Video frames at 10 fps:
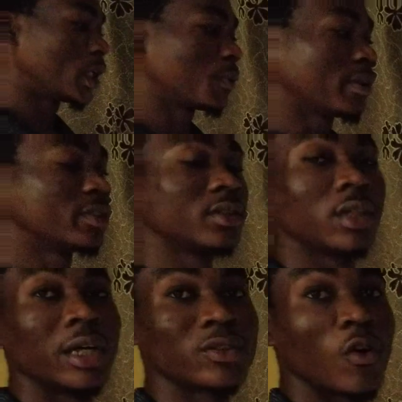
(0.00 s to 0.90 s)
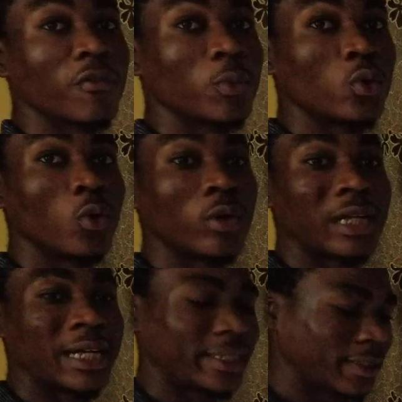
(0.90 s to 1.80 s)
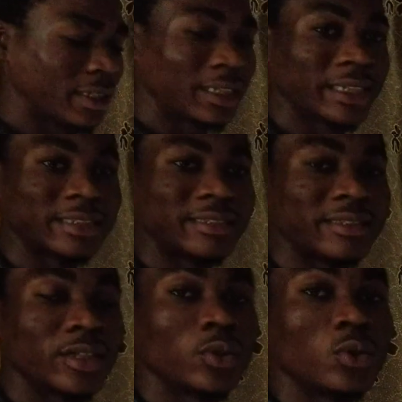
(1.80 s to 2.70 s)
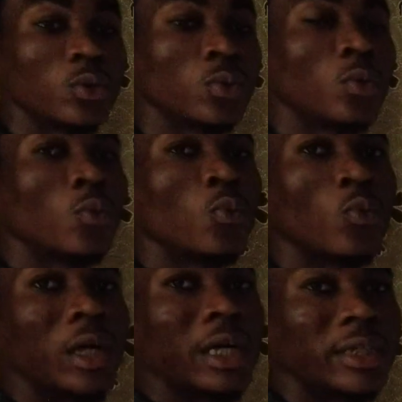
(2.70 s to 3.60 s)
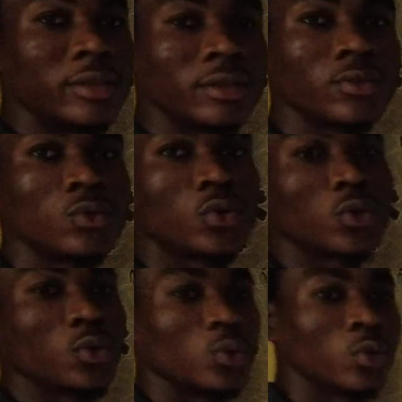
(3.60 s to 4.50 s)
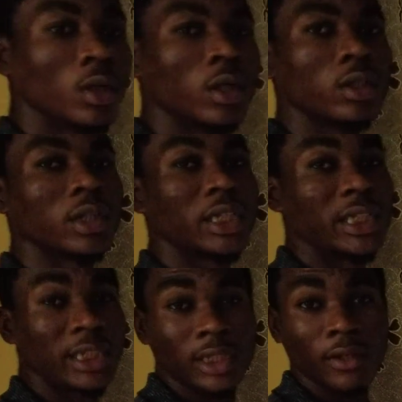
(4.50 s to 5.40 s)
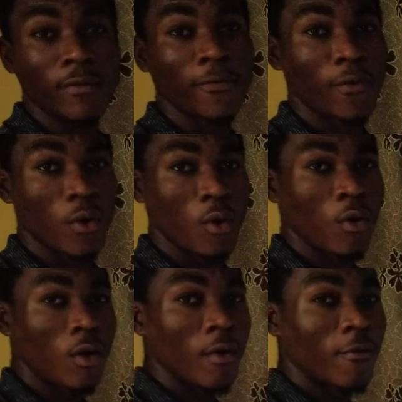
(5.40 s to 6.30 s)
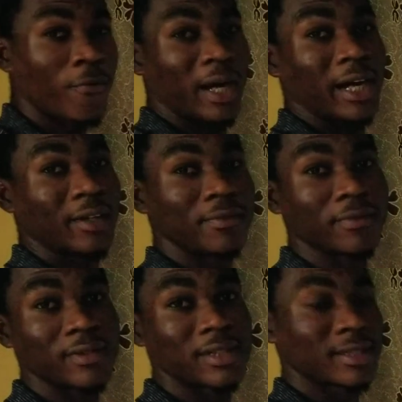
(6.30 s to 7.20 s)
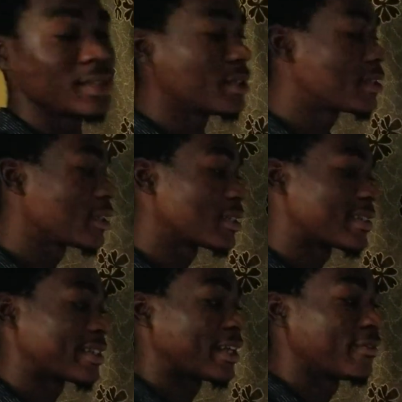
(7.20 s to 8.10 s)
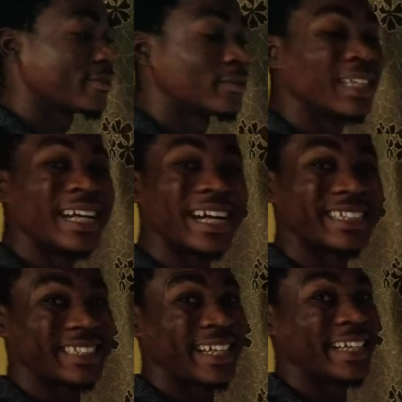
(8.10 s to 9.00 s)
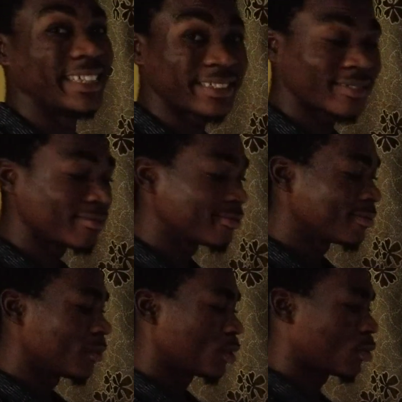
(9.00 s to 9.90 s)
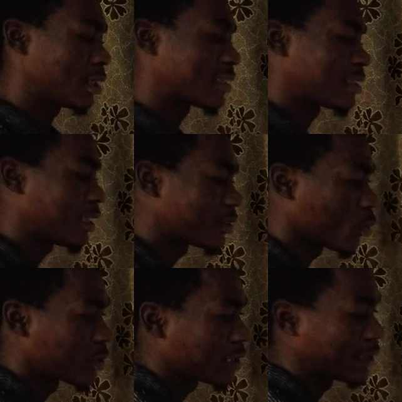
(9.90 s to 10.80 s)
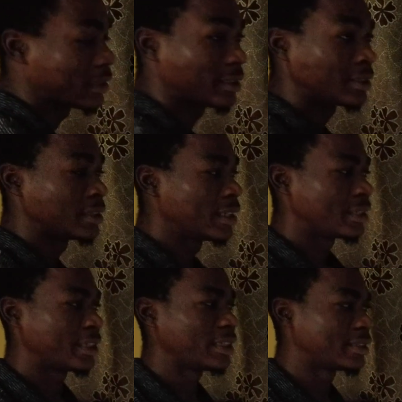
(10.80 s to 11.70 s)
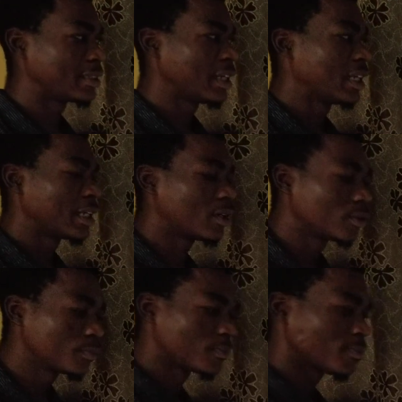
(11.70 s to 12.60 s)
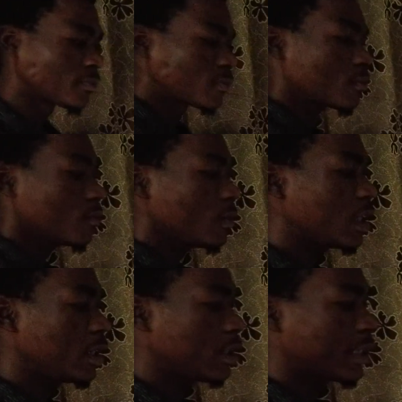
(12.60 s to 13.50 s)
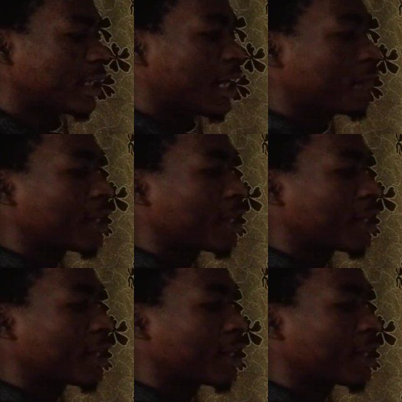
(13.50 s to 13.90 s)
integers of modulo 9, that is 0, 1, 2, 3, 4, 5, 6, 7, and 8. So that's that concerning this. Now, then after